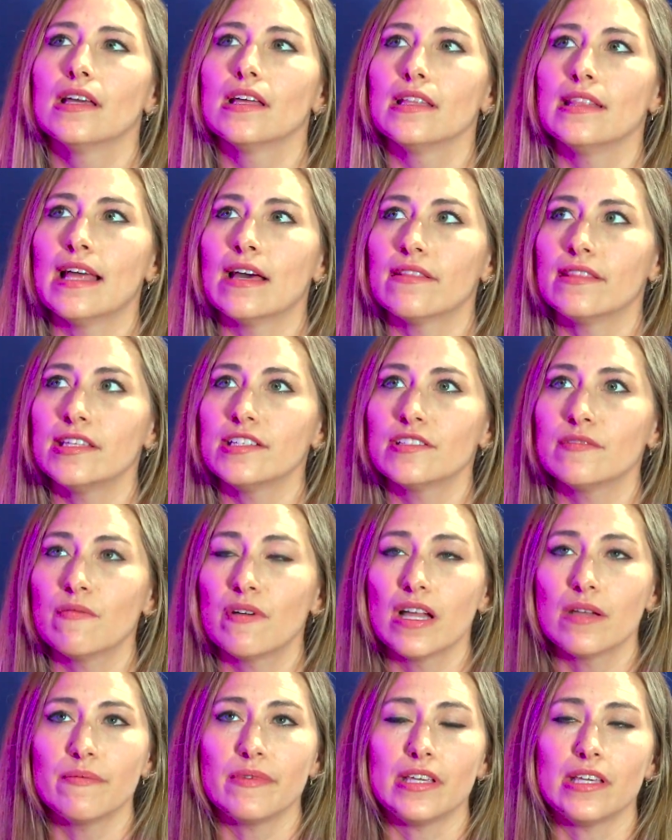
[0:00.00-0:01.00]
Now, this
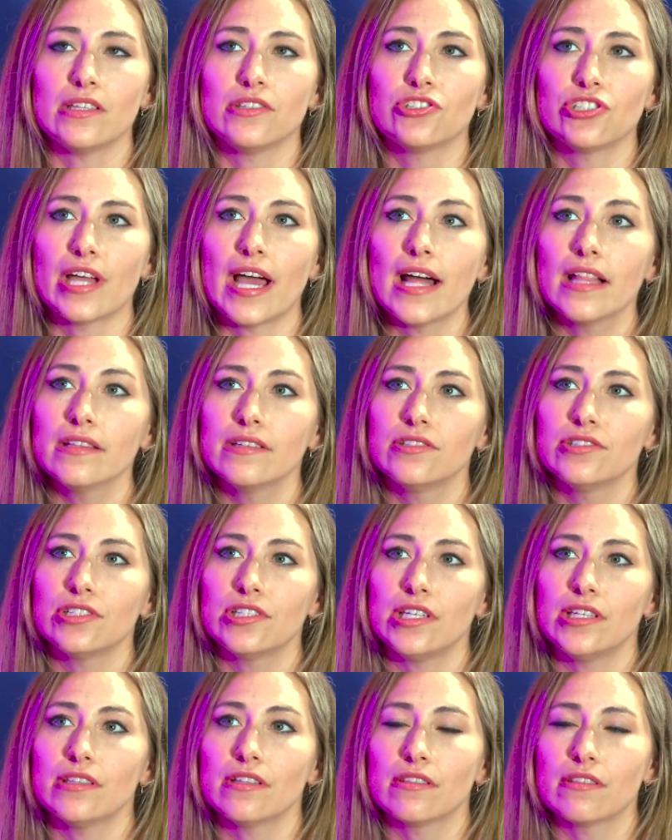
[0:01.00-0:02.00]
might be
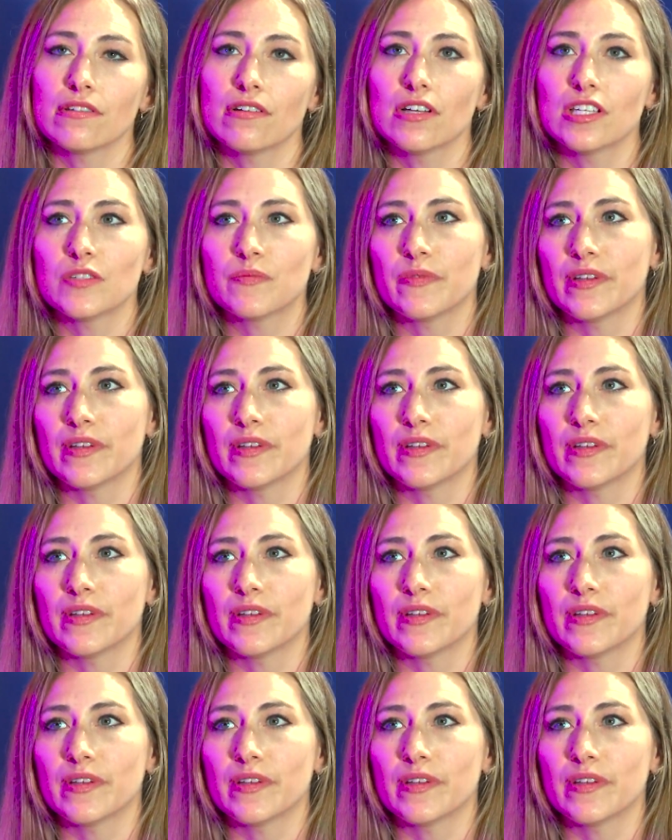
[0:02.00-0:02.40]
challenging the thoughts